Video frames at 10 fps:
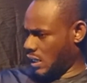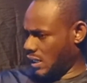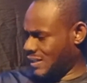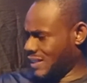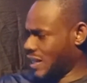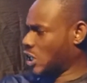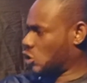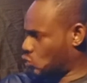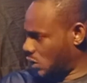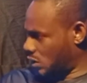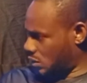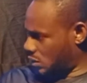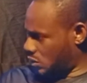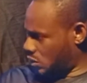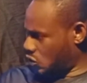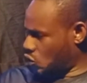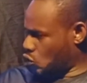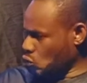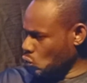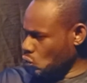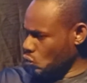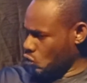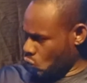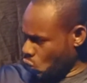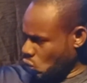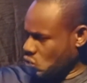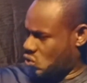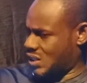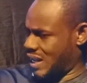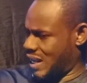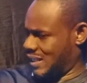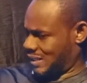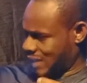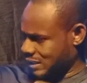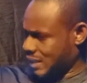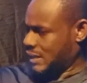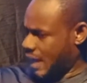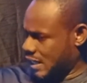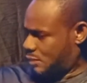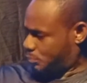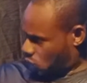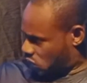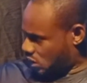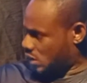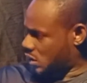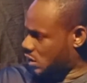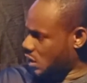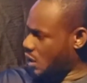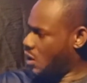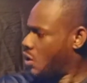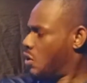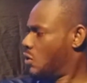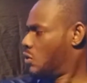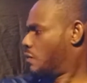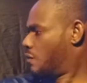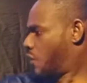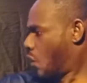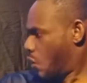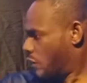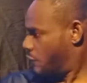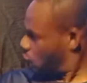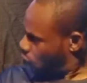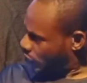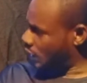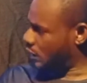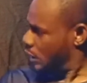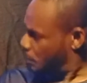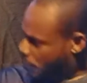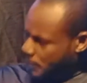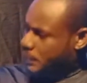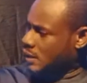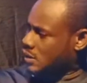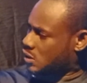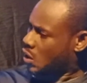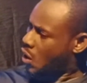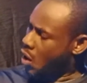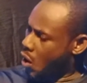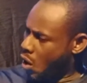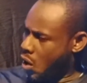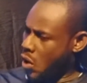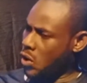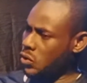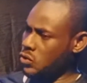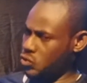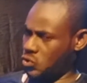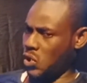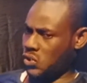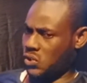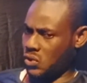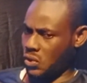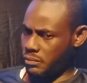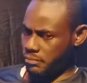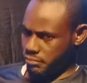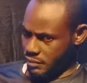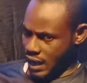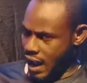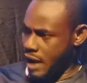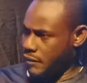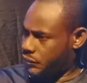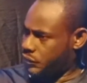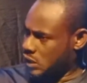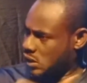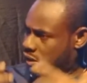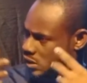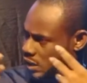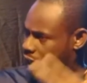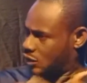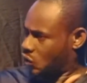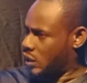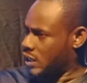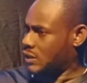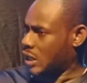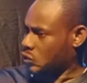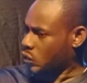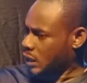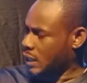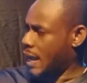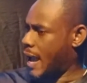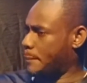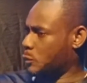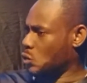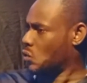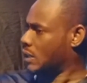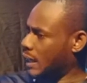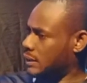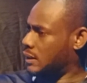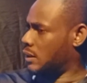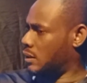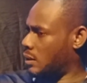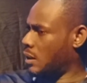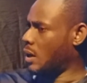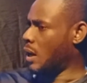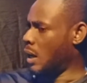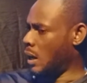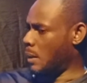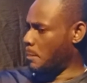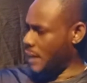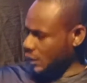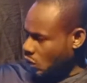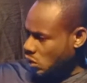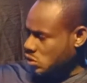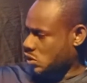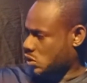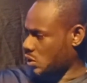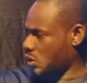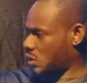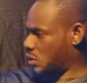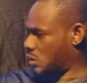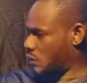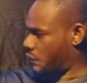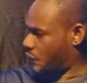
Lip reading: is it necessary to use a standardized process for reviewing the papers, or you just have this head knowledge that, okay, I am to look at the methods, the